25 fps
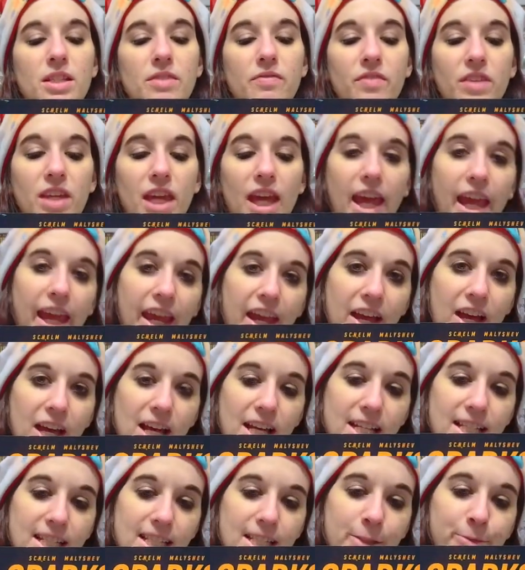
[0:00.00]
of
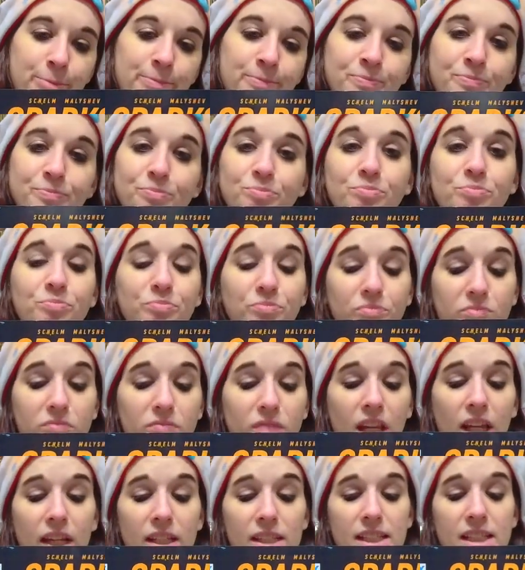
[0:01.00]
Chaos.
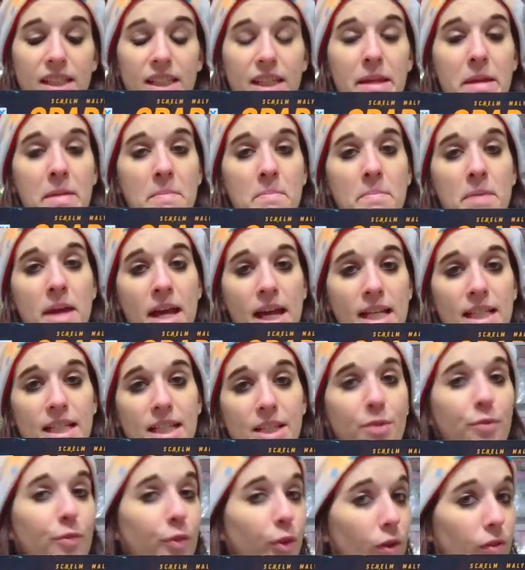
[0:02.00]
This is a
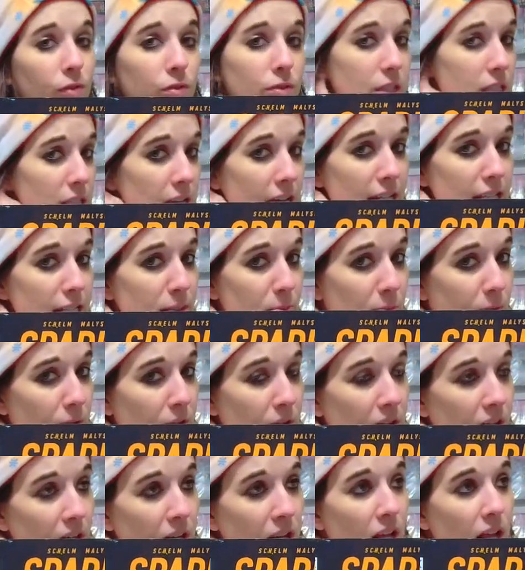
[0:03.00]
massive, oversized
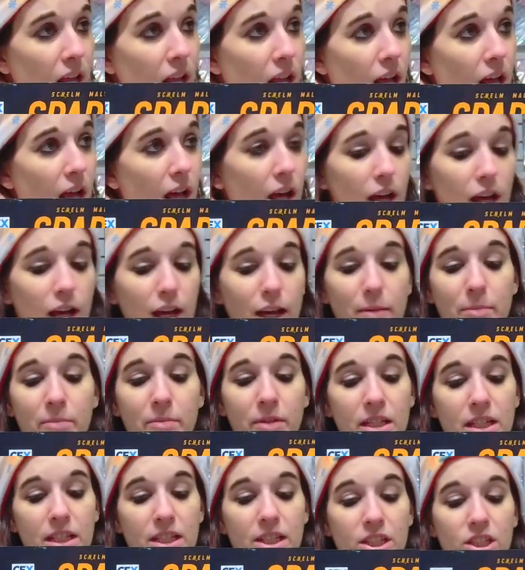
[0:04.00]
book. Um,
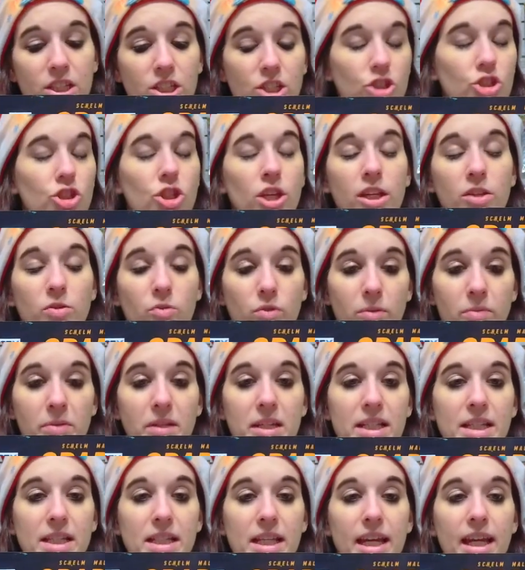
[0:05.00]
it's
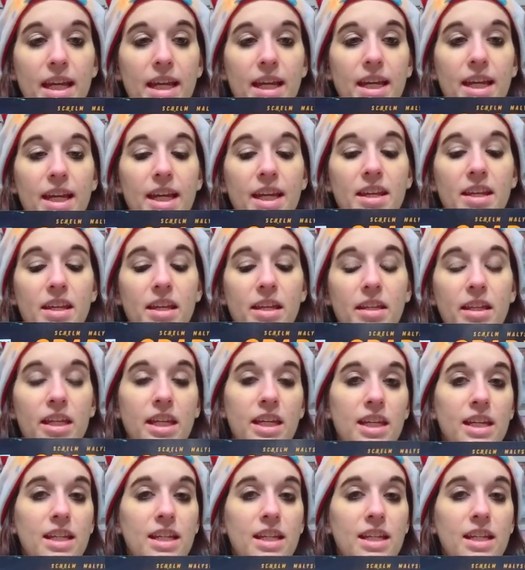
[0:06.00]
ginormous, and it